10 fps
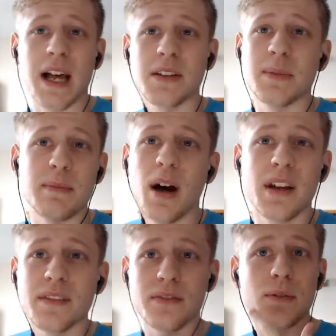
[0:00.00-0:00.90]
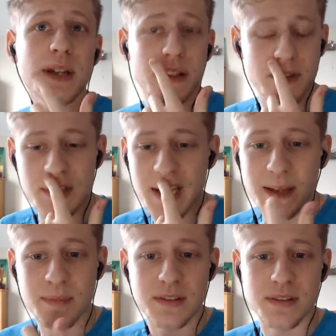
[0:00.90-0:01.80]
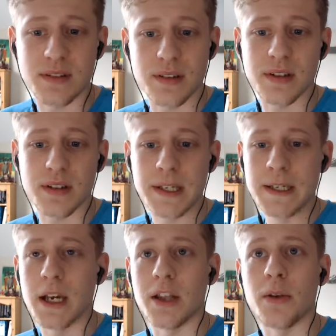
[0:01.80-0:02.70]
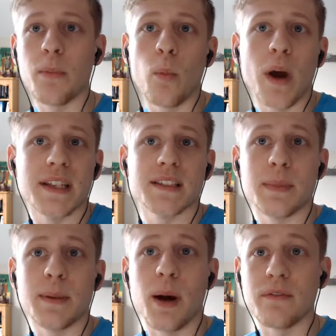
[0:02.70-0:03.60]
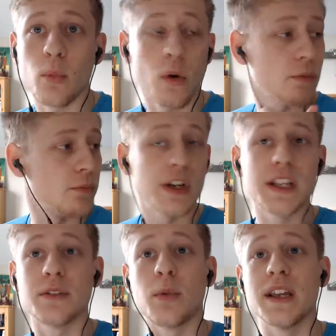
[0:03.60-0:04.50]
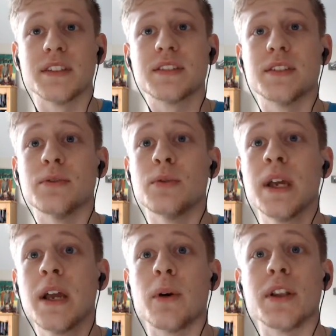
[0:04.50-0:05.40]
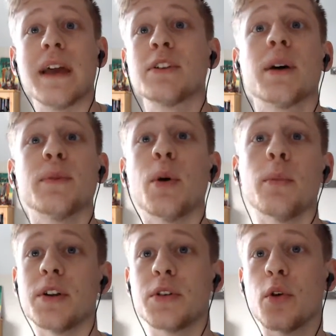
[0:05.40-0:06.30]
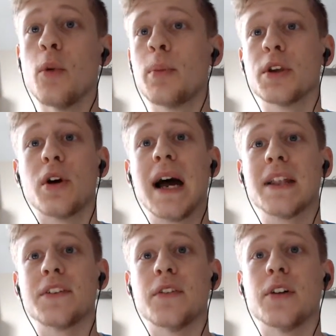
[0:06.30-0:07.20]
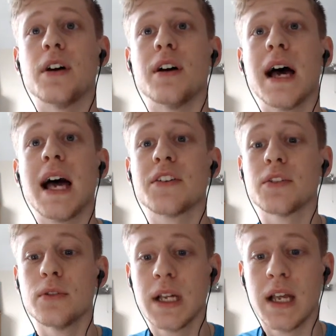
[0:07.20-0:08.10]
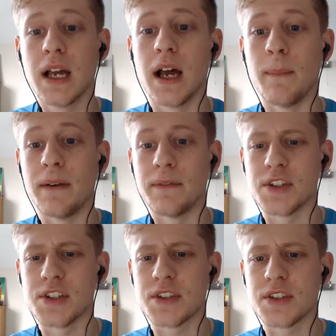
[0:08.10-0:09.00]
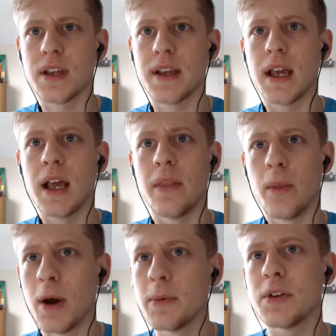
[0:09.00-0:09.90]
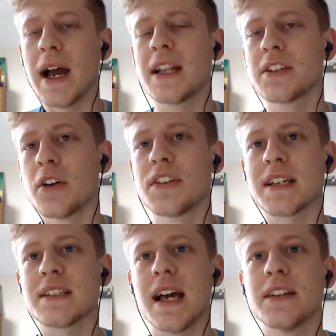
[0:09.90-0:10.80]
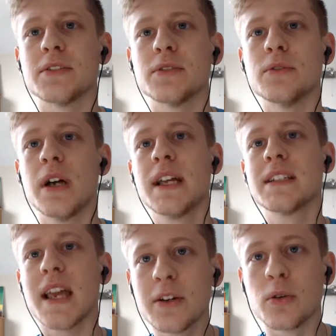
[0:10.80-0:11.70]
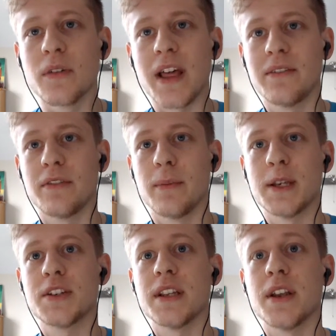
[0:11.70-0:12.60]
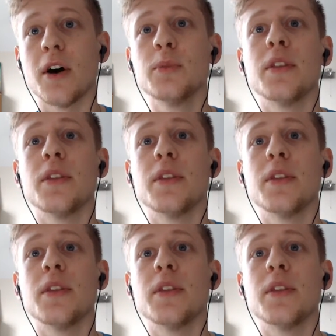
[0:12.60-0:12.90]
to be mindful. It gives you tips and ways to be mindful. One really good way is to, every time you open a door, put your hand on the handle, and just at the moment your hand contacts the handle, take all of that information in, open the